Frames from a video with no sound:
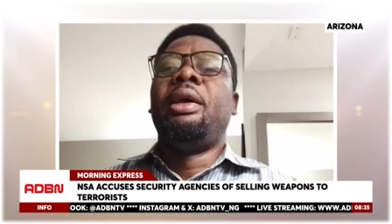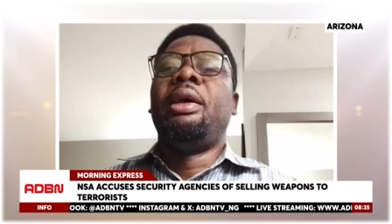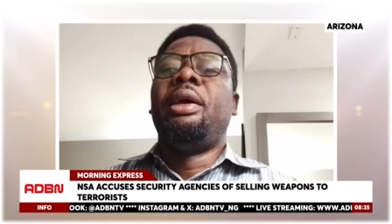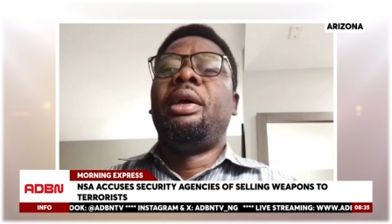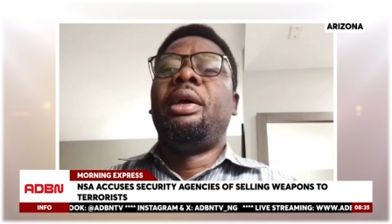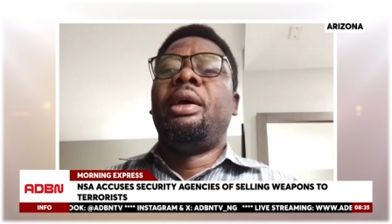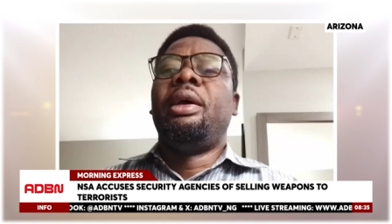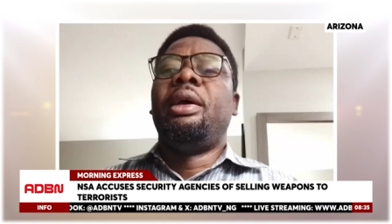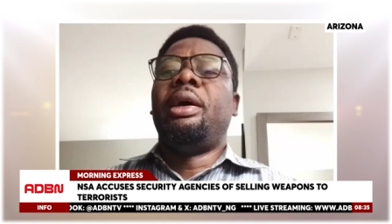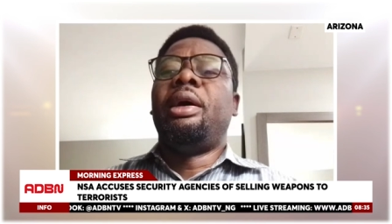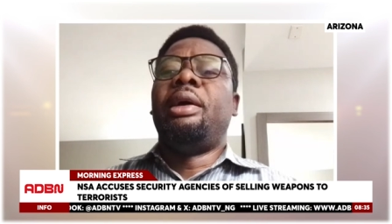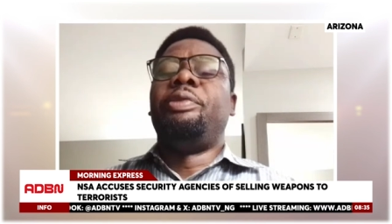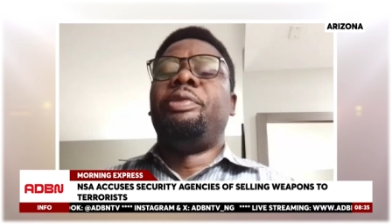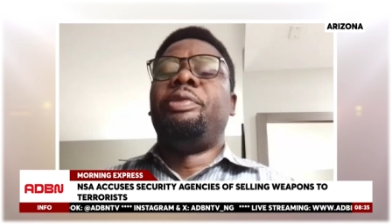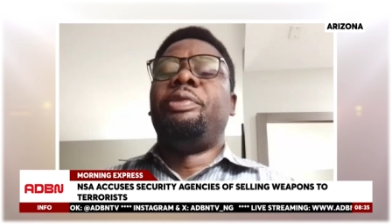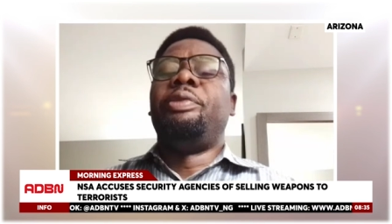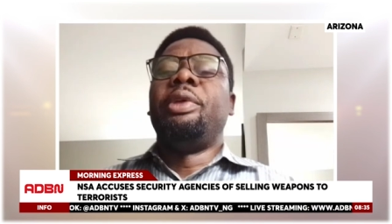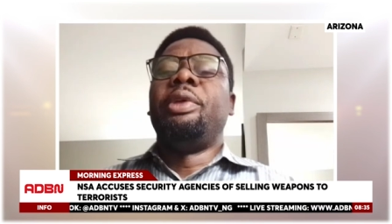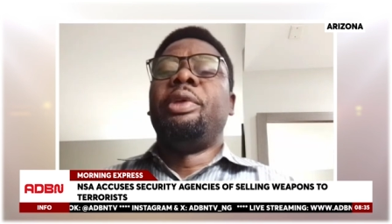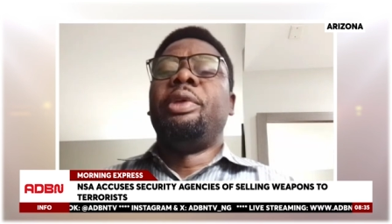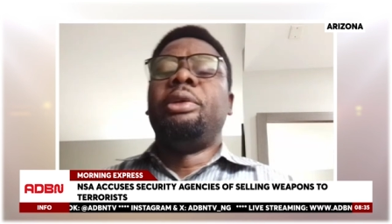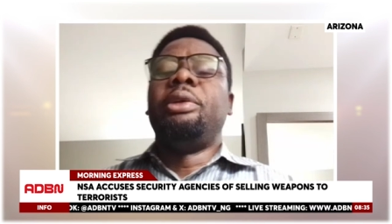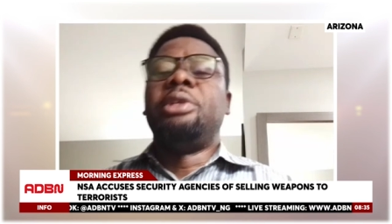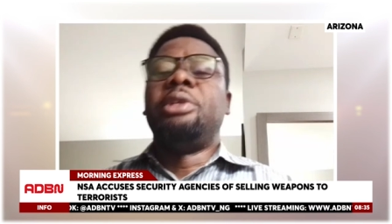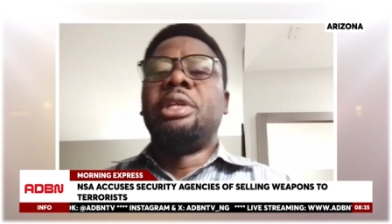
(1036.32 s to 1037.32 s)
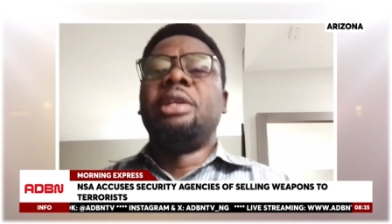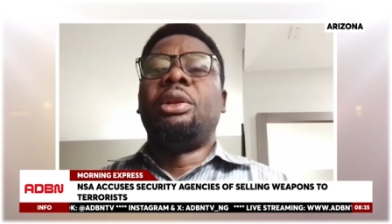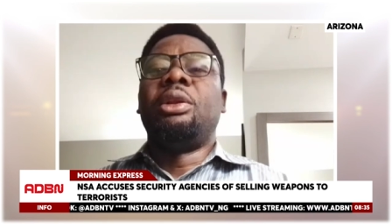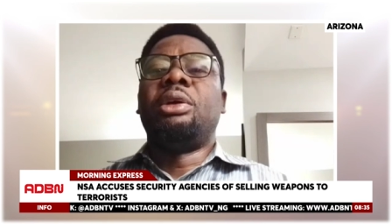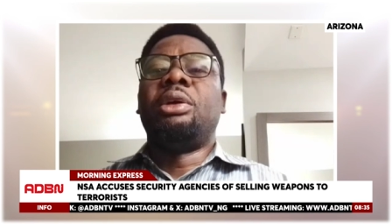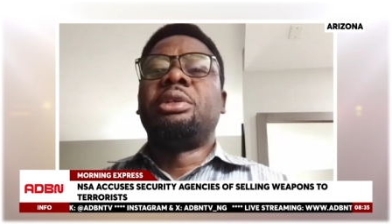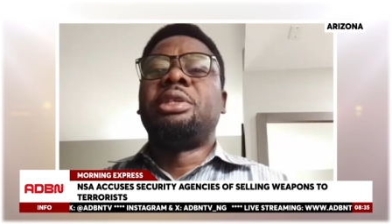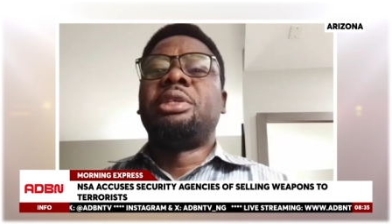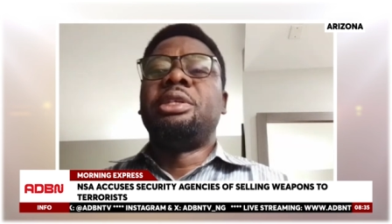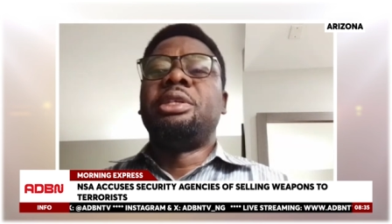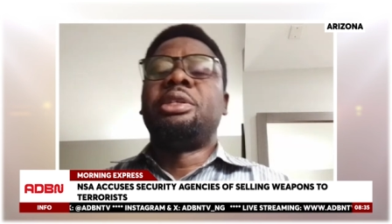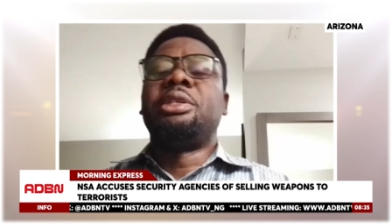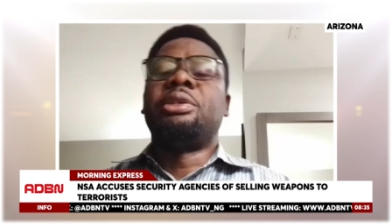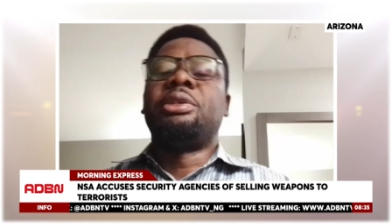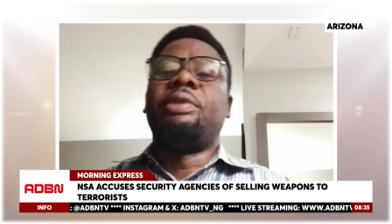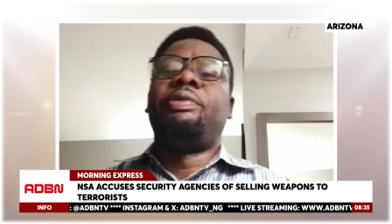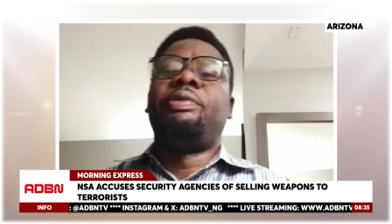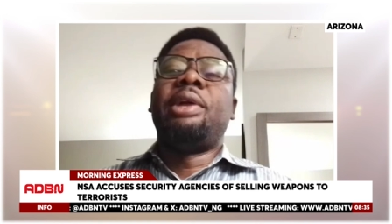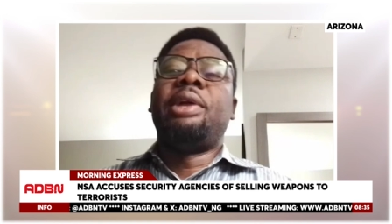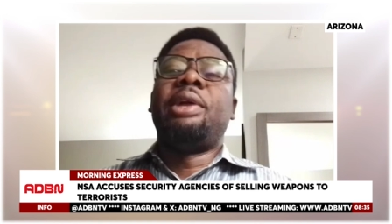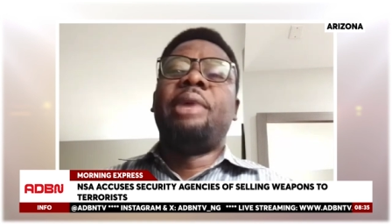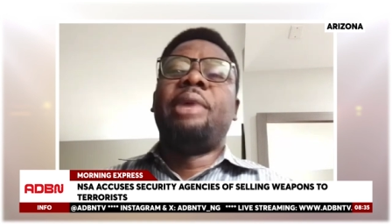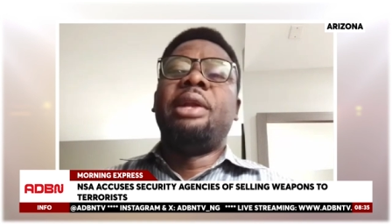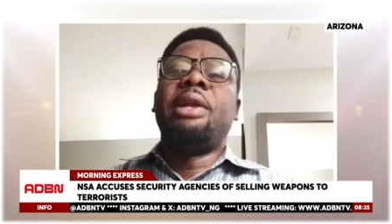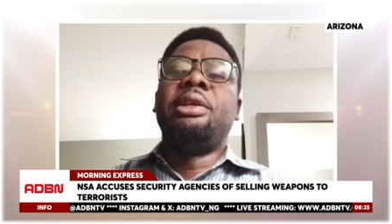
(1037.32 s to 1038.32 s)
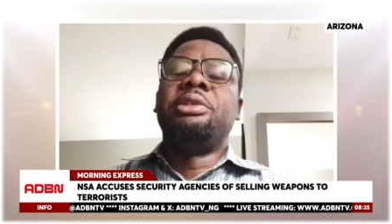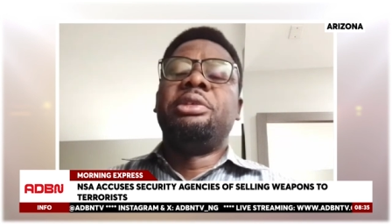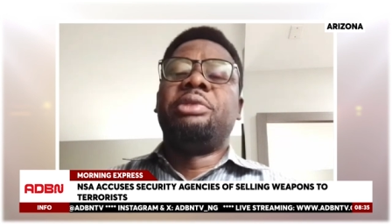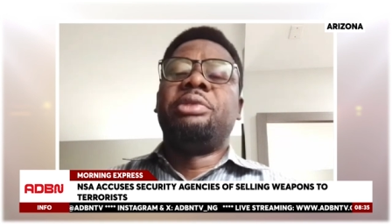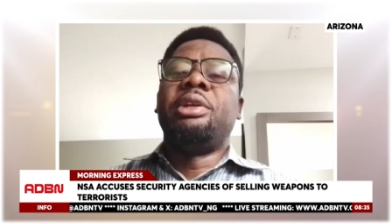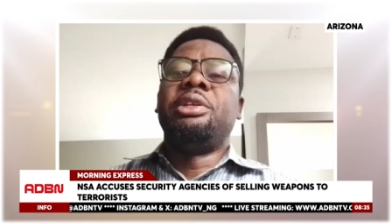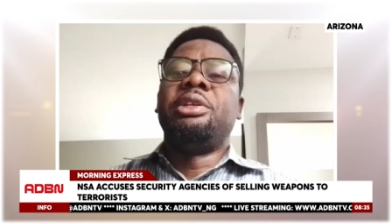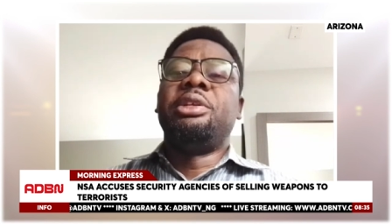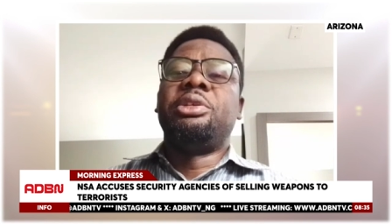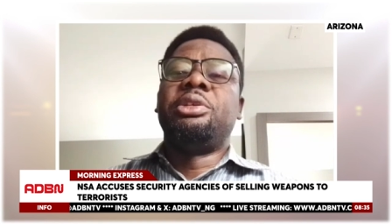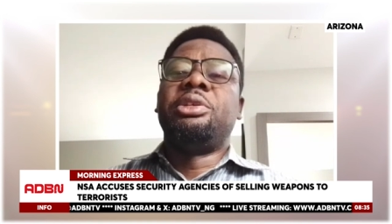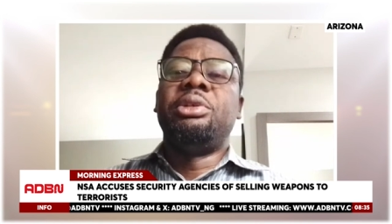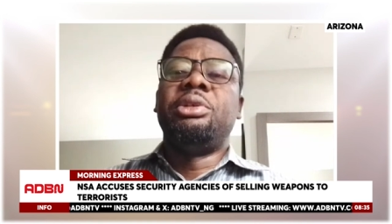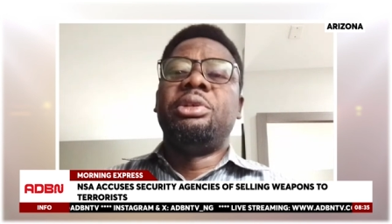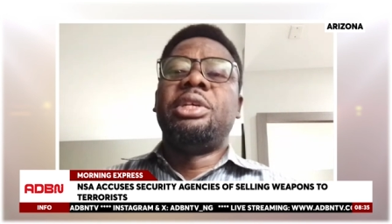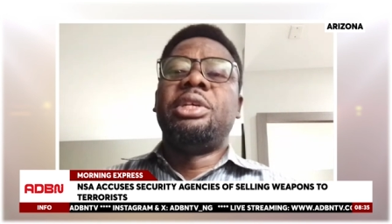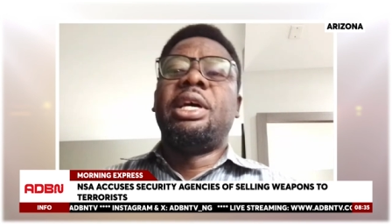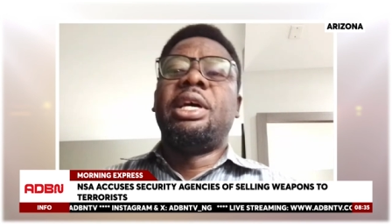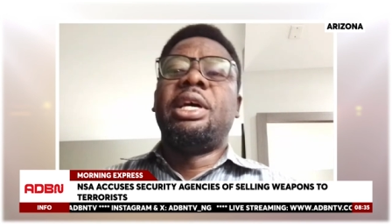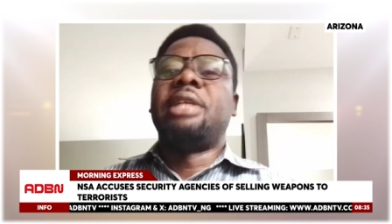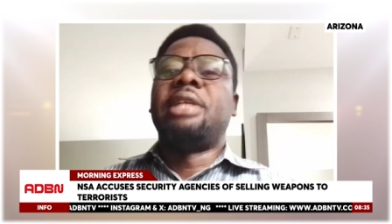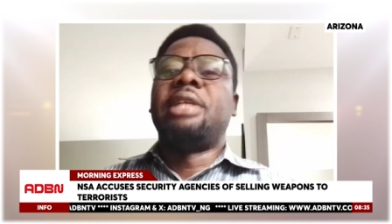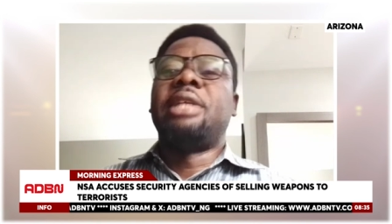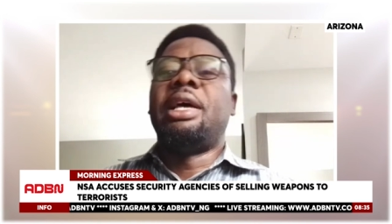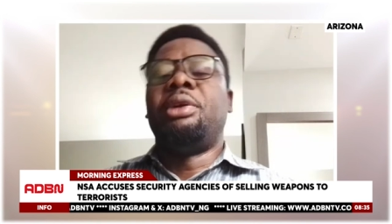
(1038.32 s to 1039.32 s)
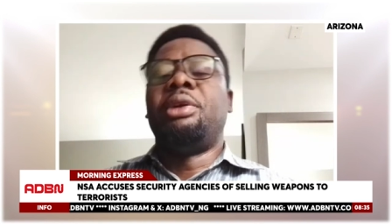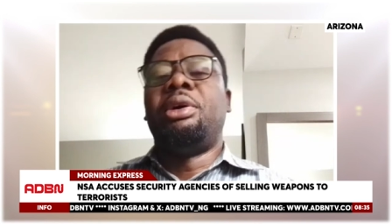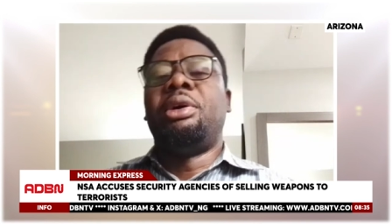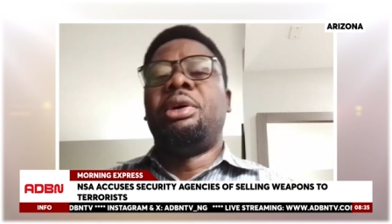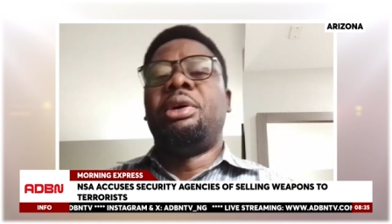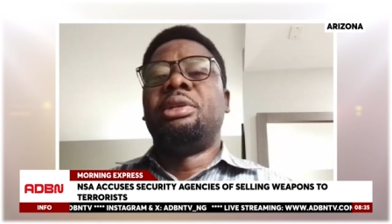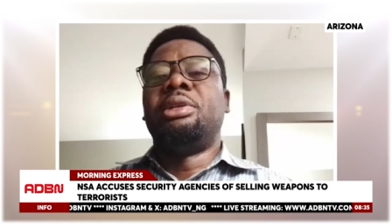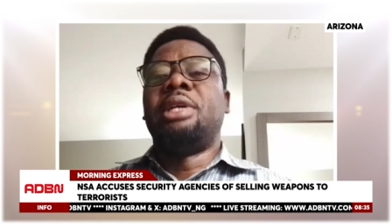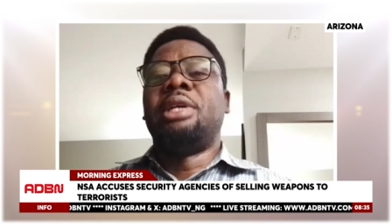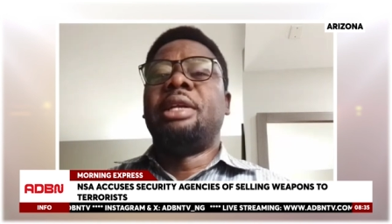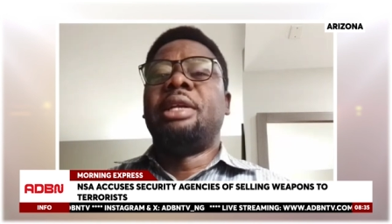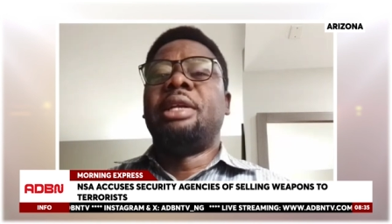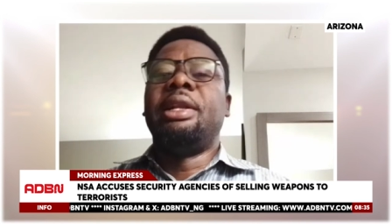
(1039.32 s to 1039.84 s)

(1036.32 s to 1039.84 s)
Um, you, feel, you see the losses suffered by the Israeli soldiers and all that,